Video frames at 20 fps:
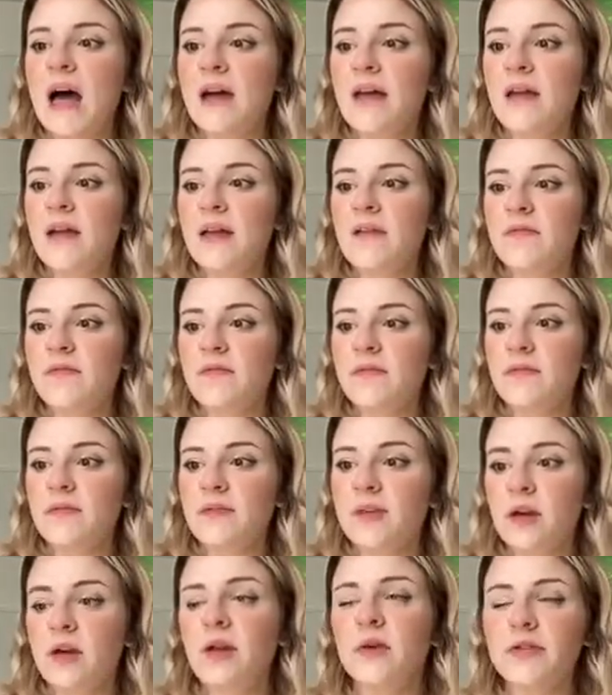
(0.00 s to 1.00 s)
if
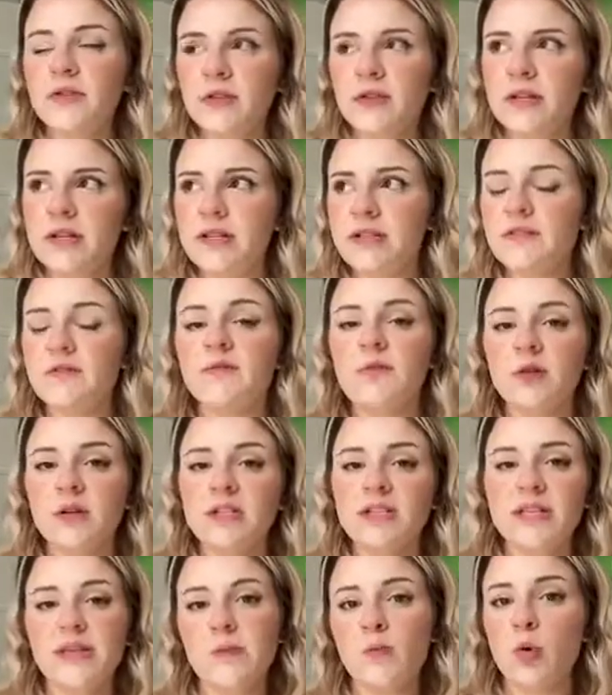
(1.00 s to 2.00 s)
the closer it is to
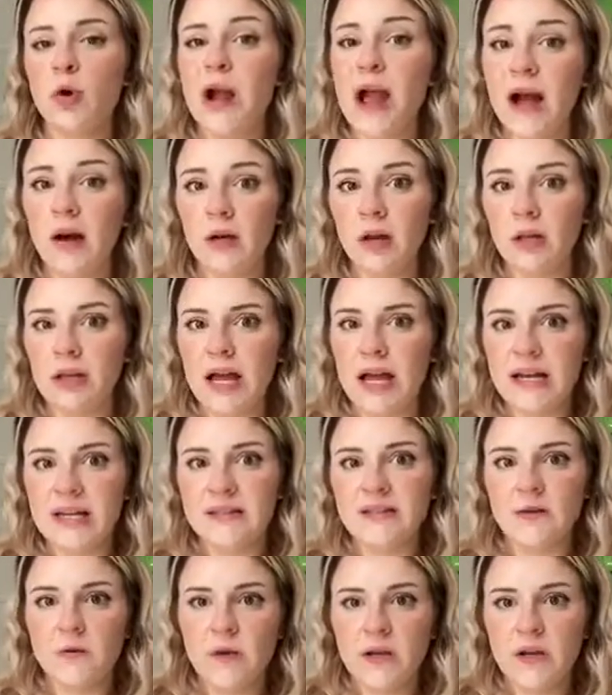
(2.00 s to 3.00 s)
14, the more alkaline
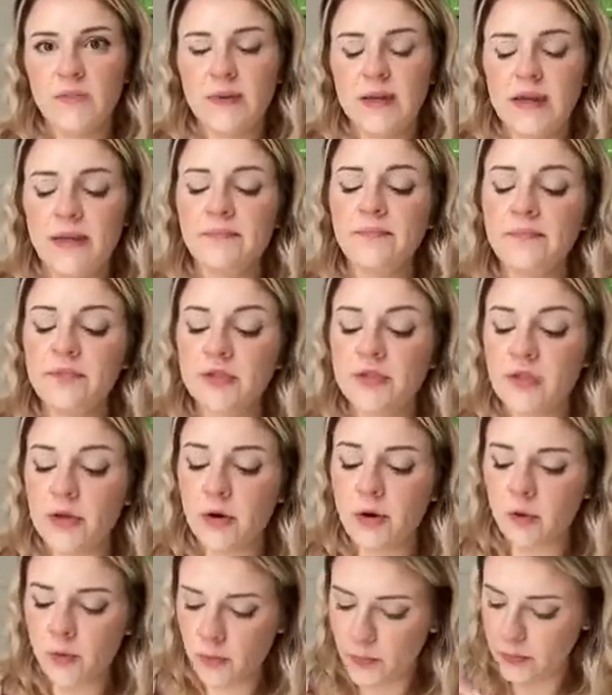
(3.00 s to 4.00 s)
it's going to be.
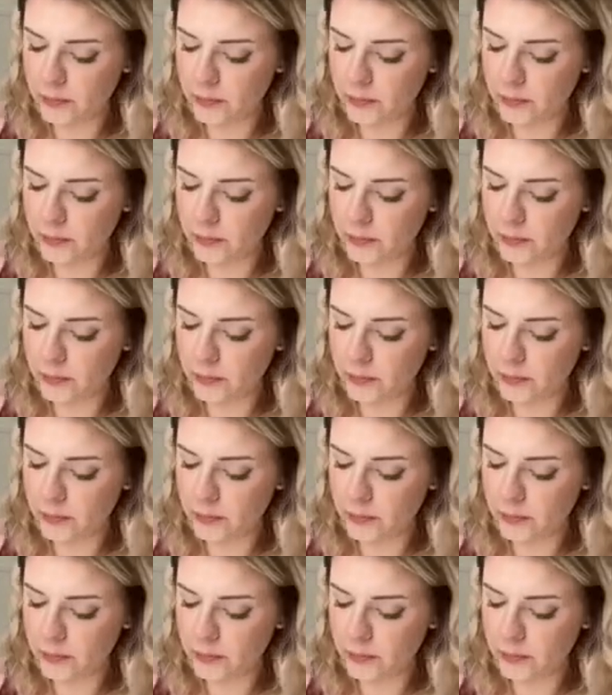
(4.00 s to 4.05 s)
So